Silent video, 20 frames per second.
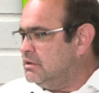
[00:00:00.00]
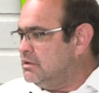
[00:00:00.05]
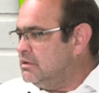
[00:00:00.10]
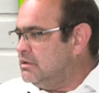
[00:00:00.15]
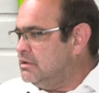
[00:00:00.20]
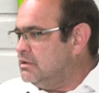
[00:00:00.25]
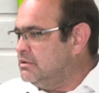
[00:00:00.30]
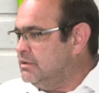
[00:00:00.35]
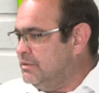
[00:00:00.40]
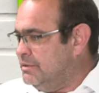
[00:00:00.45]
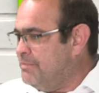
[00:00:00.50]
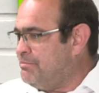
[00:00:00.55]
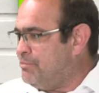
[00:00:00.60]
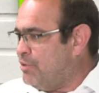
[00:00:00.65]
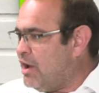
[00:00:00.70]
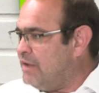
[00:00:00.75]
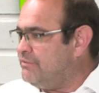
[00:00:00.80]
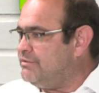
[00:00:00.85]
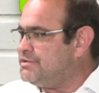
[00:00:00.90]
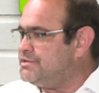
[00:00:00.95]
the
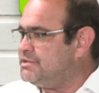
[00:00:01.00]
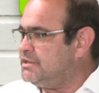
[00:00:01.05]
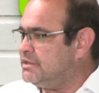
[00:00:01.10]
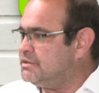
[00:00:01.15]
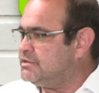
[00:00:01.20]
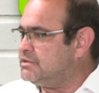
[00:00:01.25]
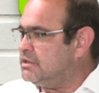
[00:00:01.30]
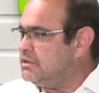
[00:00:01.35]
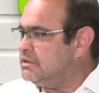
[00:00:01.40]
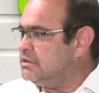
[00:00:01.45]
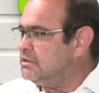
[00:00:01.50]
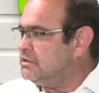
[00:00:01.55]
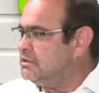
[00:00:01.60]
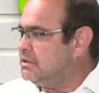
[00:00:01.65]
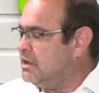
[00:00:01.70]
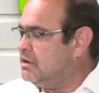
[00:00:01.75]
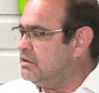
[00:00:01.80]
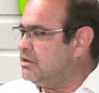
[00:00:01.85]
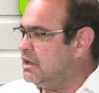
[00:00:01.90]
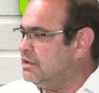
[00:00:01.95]
private sector in
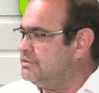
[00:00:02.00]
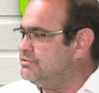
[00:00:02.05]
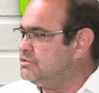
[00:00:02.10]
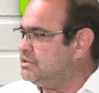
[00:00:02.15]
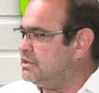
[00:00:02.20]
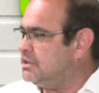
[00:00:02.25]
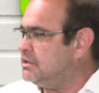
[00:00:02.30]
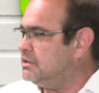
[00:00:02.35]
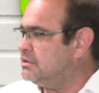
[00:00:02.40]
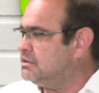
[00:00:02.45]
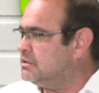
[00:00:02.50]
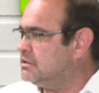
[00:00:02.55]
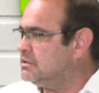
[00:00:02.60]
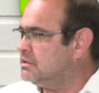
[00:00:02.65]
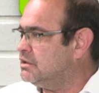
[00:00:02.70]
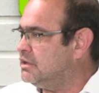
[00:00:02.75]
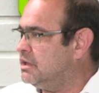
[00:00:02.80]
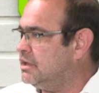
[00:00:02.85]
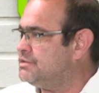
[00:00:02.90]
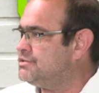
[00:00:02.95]
our country
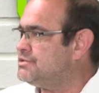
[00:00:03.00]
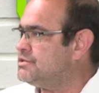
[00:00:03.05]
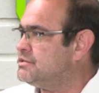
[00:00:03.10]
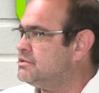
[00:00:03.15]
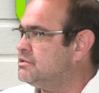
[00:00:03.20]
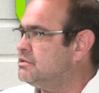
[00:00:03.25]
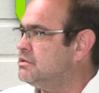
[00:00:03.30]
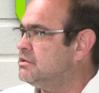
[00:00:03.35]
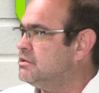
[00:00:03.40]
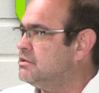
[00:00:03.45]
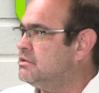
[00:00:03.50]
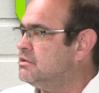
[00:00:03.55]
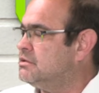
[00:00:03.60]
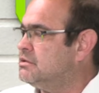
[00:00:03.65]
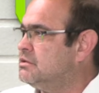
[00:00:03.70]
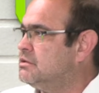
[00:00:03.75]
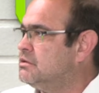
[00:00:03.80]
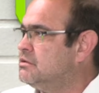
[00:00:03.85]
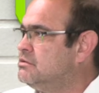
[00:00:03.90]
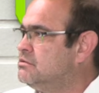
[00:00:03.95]
has
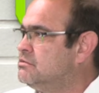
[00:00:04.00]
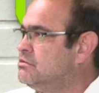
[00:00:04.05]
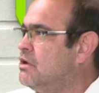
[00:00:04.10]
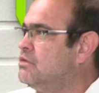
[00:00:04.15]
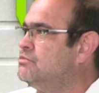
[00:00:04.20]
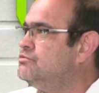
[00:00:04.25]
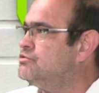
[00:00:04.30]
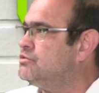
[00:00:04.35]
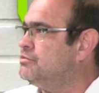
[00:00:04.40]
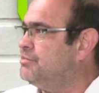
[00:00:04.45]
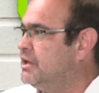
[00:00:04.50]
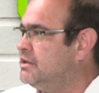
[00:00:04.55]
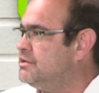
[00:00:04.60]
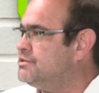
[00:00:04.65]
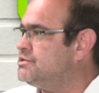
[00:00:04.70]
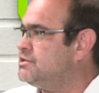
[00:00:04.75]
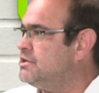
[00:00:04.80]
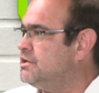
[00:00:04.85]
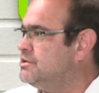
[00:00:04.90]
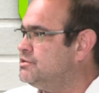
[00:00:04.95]
grown
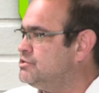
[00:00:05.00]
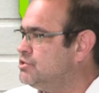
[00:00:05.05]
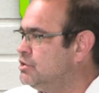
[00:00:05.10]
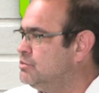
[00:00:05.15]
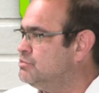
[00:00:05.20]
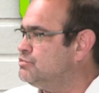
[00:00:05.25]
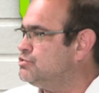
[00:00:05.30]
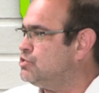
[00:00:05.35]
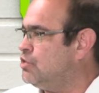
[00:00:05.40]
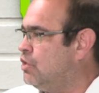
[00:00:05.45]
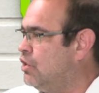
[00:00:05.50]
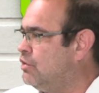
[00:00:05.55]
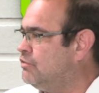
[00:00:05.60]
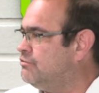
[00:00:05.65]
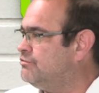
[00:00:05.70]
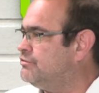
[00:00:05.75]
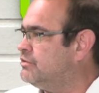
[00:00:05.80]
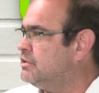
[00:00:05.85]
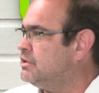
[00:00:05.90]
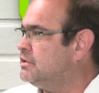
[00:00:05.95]
tremendously in terms
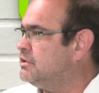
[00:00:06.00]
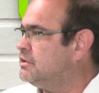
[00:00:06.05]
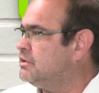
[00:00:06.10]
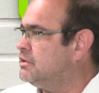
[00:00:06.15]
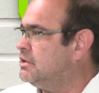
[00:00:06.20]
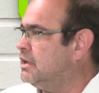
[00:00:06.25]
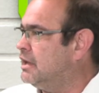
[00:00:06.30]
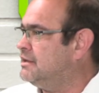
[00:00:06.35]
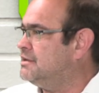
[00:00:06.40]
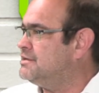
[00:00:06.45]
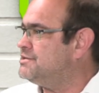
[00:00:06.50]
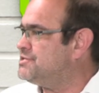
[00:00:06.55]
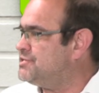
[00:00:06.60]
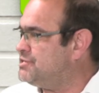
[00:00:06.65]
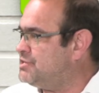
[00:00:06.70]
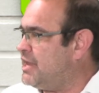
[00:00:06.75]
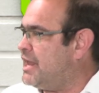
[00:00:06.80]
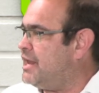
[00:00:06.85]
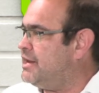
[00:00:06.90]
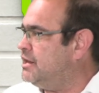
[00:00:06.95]
of
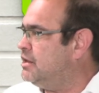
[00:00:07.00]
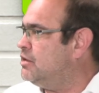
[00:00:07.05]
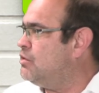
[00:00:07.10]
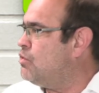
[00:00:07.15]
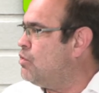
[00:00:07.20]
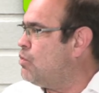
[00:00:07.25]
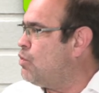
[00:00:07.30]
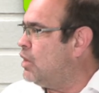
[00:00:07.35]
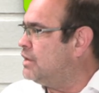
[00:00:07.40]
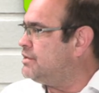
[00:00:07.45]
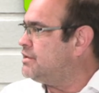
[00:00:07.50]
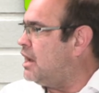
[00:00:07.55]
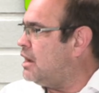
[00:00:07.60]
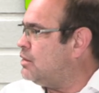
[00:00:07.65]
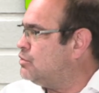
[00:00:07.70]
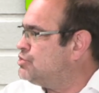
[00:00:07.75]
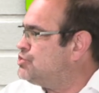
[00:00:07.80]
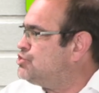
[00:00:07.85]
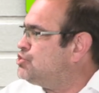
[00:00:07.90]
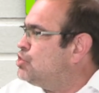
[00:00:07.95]
understanding what
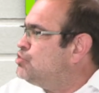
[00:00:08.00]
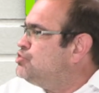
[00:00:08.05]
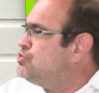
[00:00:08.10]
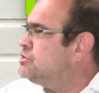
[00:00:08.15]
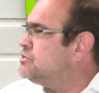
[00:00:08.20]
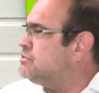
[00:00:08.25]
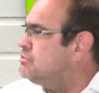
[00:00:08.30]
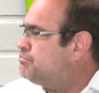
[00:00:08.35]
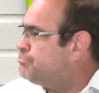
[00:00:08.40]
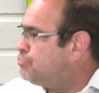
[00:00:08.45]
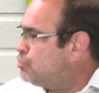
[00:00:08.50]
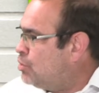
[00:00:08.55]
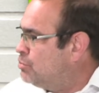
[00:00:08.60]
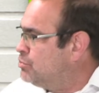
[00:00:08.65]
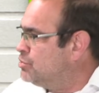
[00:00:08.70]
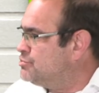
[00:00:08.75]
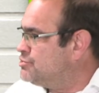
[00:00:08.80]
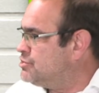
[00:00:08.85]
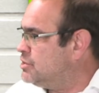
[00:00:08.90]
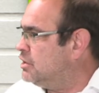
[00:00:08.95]
our social
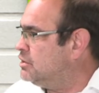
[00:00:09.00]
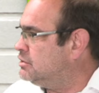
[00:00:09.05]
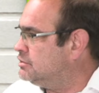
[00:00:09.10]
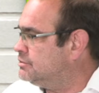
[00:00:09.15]
problems are.